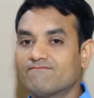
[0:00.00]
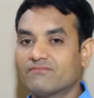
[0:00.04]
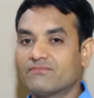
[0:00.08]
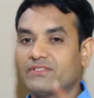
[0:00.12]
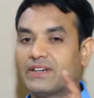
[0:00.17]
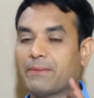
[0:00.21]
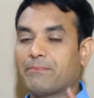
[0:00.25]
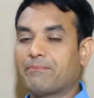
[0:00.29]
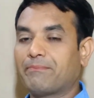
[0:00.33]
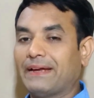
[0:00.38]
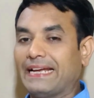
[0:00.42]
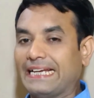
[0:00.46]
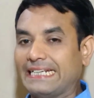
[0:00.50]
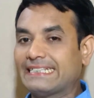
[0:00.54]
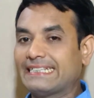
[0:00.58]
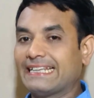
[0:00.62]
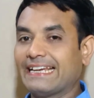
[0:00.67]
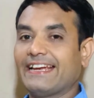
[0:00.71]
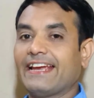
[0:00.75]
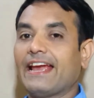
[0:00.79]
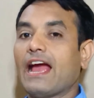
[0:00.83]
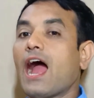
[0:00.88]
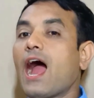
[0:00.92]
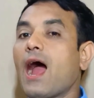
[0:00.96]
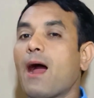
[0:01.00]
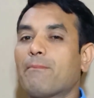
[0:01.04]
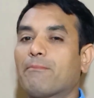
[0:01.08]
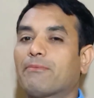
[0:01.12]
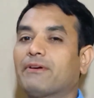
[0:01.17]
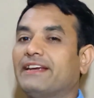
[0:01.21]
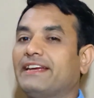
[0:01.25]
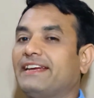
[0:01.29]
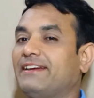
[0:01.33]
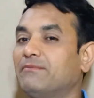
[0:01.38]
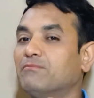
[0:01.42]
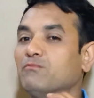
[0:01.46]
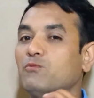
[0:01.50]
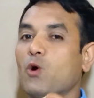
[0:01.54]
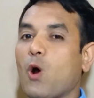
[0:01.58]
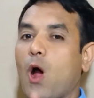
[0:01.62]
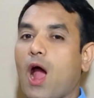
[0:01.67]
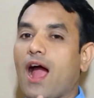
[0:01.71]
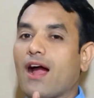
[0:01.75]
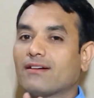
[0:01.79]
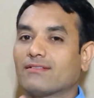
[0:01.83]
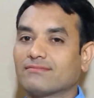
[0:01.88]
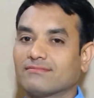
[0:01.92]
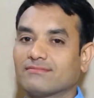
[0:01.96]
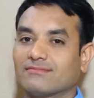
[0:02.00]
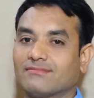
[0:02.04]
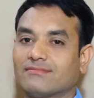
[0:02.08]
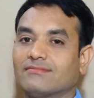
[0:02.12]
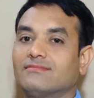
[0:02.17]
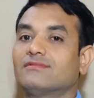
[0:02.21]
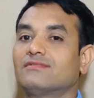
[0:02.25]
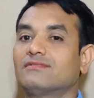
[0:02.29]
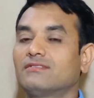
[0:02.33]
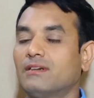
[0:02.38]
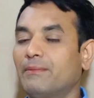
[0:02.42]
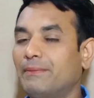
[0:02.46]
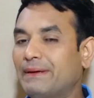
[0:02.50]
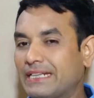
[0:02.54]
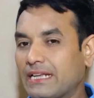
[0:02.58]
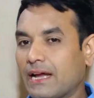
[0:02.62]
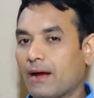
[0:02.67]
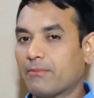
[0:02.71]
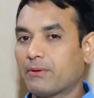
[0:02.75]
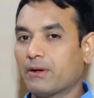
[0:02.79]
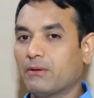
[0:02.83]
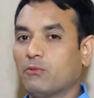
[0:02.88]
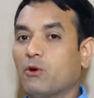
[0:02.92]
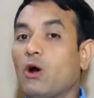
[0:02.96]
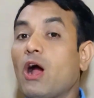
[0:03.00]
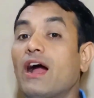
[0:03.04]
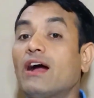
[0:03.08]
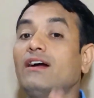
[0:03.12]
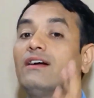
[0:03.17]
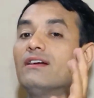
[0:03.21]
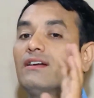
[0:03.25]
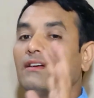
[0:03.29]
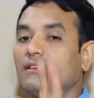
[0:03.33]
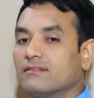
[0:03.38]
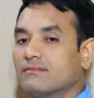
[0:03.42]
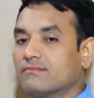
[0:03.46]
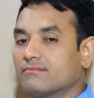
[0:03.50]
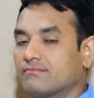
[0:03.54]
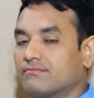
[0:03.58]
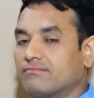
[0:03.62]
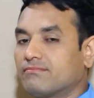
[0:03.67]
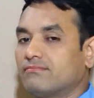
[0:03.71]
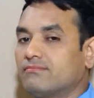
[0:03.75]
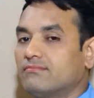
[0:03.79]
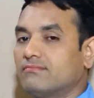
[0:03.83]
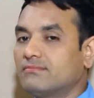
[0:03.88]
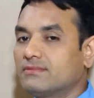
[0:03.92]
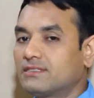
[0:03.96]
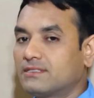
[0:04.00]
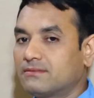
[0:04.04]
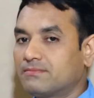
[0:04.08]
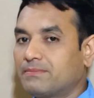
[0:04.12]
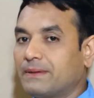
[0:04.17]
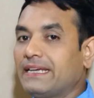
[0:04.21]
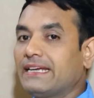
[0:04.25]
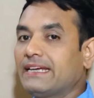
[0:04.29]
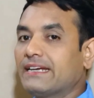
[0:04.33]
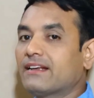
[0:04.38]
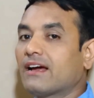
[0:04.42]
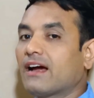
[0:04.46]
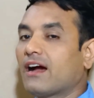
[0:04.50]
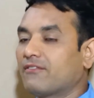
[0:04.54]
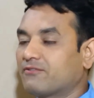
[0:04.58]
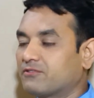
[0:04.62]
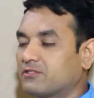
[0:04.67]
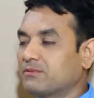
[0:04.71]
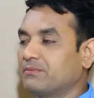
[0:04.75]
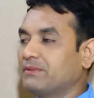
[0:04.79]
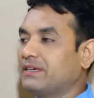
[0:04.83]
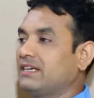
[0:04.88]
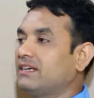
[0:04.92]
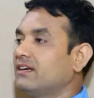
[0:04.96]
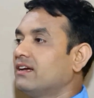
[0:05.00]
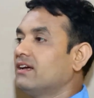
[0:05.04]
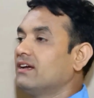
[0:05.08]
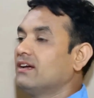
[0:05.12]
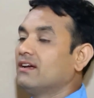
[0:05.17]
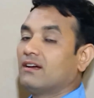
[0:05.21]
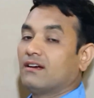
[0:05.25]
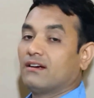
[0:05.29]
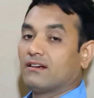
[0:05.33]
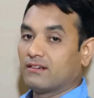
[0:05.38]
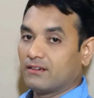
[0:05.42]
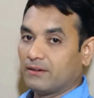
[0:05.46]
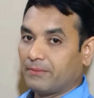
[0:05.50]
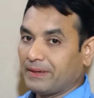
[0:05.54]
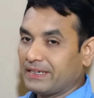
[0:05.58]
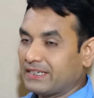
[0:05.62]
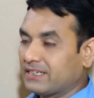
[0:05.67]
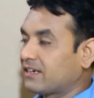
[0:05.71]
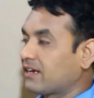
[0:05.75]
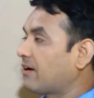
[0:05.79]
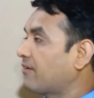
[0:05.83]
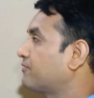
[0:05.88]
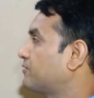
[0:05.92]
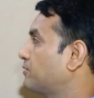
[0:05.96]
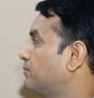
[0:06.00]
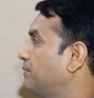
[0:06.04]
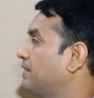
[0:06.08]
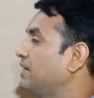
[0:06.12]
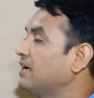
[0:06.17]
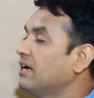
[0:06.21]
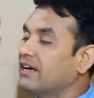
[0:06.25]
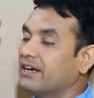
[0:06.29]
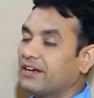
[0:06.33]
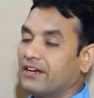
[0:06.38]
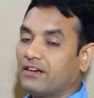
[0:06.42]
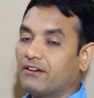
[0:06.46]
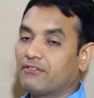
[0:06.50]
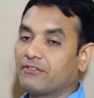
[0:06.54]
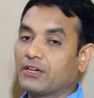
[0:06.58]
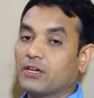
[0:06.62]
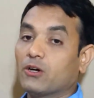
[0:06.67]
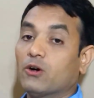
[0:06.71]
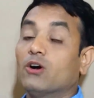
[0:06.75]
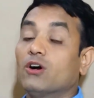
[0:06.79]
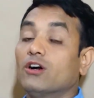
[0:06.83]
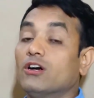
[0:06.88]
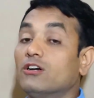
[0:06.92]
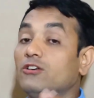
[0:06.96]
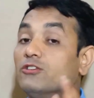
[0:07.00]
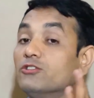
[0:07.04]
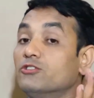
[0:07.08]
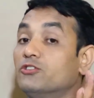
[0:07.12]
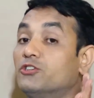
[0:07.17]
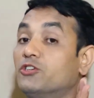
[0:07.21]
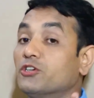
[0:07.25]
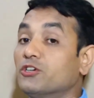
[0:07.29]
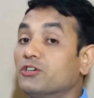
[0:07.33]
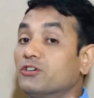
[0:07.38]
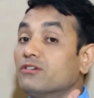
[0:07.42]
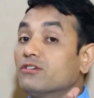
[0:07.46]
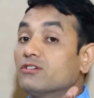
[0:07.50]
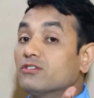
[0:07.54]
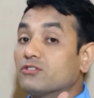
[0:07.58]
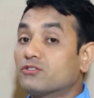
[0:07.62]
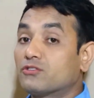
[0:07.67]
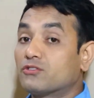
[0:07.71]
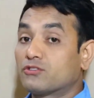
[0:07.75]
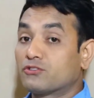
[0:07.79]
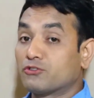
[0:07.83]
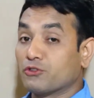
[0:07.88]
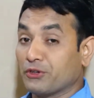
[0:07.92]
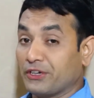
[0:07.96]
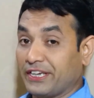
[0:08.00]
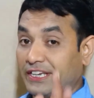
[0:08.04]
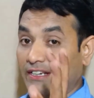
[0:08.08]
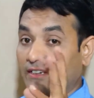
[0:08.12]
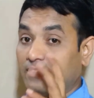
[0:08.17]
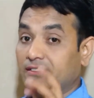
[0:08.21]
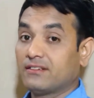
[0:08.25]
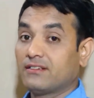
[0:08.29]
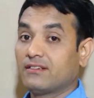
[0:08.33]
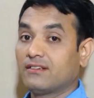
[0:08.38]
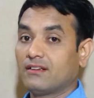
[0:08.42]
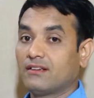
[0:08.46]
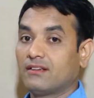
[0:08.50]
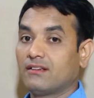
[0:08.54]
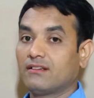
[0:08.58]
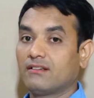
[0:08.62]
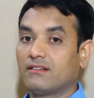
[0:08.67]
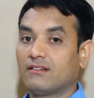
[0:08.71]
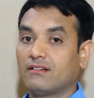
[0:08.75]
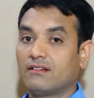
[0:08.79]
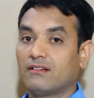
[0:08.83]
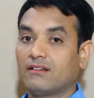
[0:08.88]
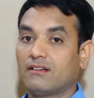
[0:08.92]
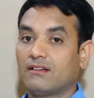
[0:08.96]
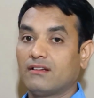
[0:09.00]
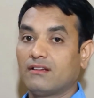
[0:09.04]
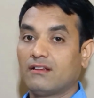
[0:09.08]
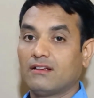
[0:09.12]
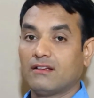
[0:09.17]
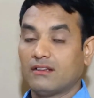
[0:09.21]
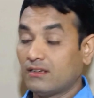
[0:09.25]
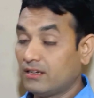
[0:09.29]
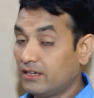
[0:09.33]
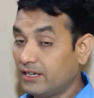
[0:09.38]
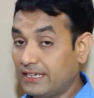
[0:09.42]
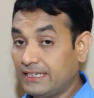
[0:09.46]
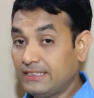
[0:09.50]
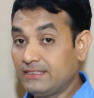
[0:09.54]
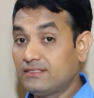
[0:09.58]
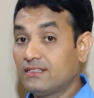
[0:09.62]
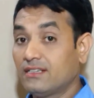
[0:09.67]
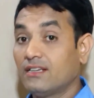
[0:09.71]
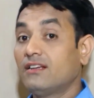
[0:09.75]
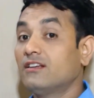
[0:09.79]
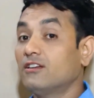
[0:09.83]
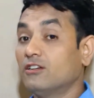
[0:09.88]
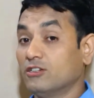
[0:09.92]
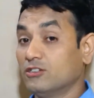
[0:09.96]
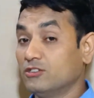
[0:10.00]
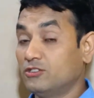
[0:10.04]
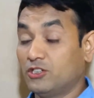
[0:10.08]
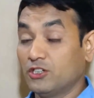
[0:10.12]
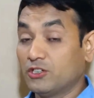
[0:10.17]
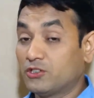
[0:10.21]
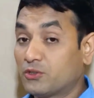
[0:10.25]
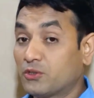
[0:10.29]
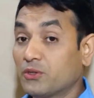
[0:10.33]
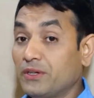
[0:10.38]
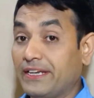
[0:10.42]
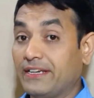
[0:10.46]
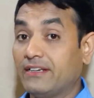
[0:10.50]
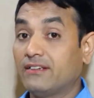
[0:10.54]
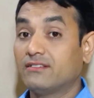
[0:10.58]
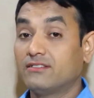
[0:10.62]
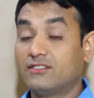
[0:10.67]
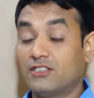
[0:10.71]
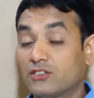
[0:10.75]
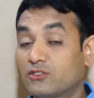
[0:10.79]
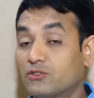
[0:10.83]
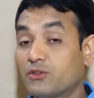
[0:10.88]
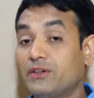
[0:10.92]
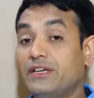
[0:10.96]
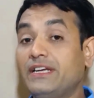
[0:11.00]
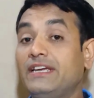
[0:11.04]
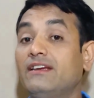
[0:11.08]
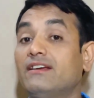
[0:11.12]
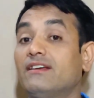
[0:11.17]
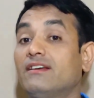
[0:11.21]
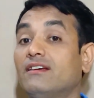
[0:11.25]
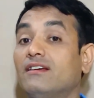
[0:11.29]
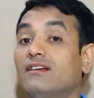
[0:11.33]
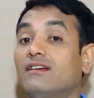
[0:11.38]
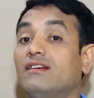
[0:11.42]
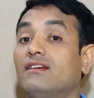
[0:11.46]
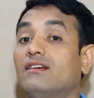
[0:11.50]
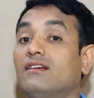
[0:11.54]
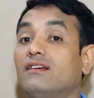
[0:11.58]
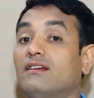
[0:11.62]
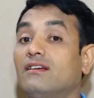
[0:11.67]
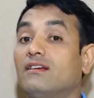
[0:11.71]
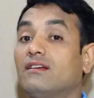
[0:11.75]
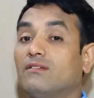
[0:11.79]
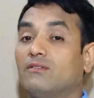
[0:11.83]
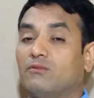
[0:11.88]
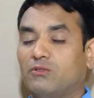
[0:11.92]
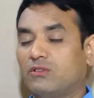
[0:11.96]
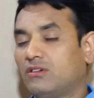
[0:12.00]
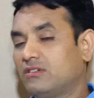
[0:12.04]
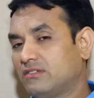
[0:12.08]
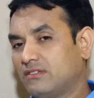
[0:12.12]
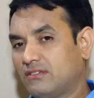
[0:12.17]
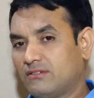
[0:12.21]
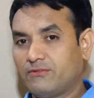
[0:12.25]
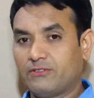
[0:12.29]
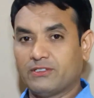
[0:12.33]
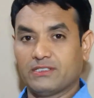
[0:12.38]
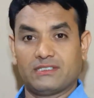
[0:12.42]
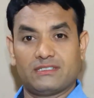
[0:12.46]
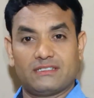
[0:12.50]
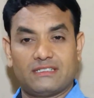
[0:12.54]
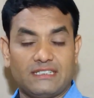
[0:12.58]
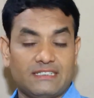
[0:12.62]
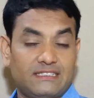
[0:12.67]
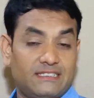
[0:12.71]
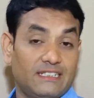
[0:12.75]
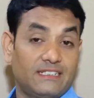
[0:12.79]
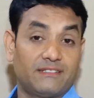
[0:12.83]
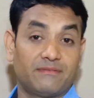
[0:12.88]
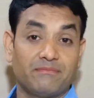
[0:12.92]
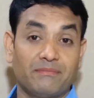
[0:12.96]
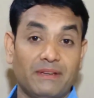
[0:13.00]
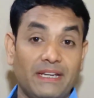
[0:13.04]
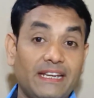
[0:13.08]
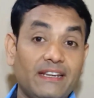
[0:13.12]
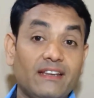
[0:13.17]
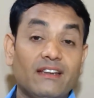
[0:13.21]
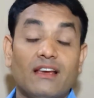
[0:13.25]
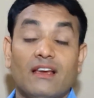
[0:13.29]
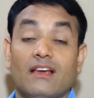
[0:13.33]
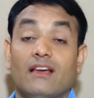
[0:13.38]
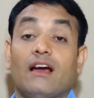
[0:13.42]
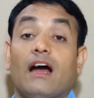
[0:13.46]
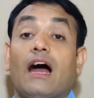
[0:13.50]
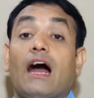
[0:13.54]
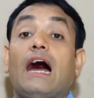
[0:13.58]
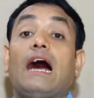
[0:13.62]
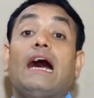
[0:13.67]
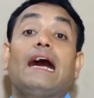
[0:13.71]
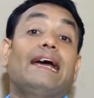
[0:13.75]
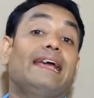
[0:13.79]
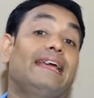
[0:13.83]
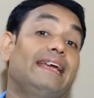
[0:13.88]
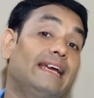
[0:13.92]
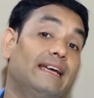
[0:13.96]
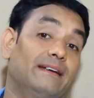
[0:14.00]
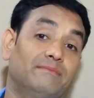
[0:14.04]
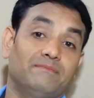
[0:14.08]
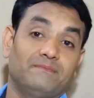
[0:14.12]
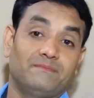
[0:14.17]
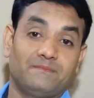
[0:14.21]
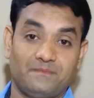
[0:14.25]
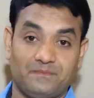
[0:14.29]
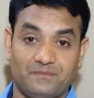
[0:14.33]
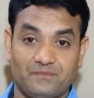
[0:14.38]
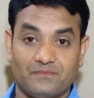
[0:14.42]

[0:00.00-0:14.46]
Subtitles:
répétez après moi. Repeat after moi. Speak it after me. Repeat it after me. Here we go. Je suis is je suis. Je suis. What does it mean? I am.